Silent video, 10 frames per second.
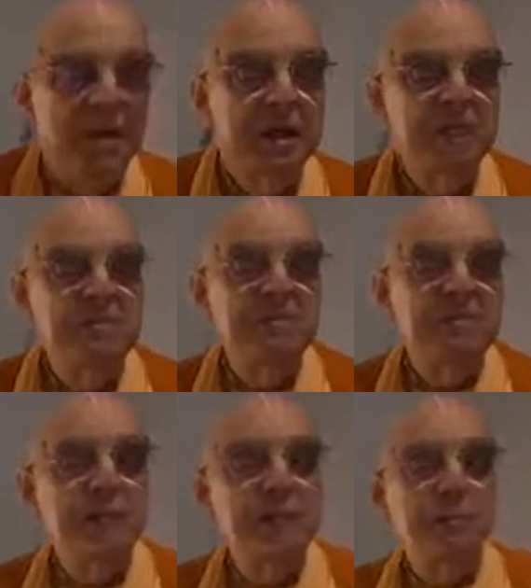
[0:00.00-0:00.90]
It is a
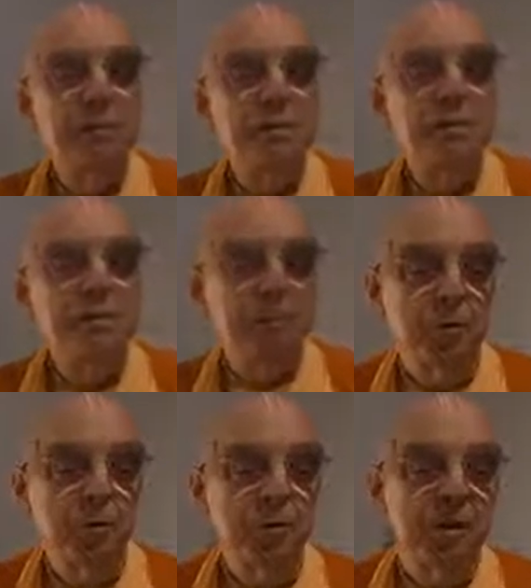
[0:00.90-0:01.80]
Vedic
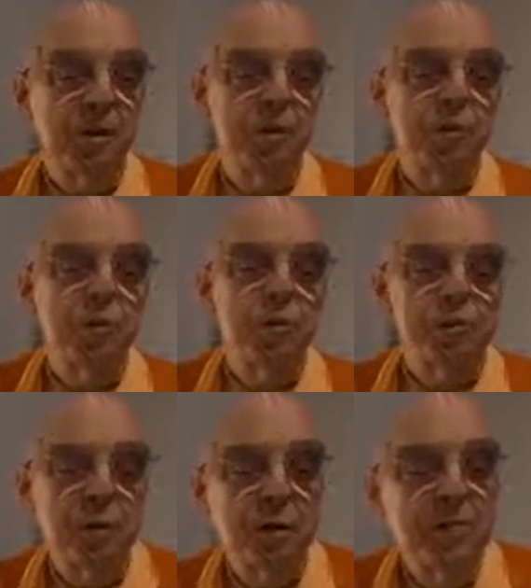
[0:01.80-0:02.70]
principle to
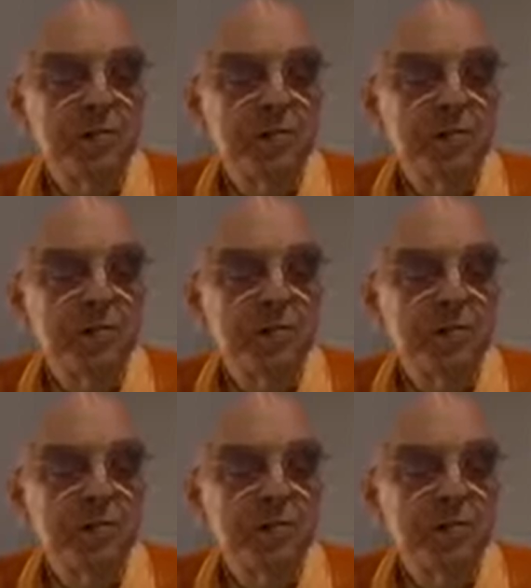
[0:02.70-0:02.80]
observe a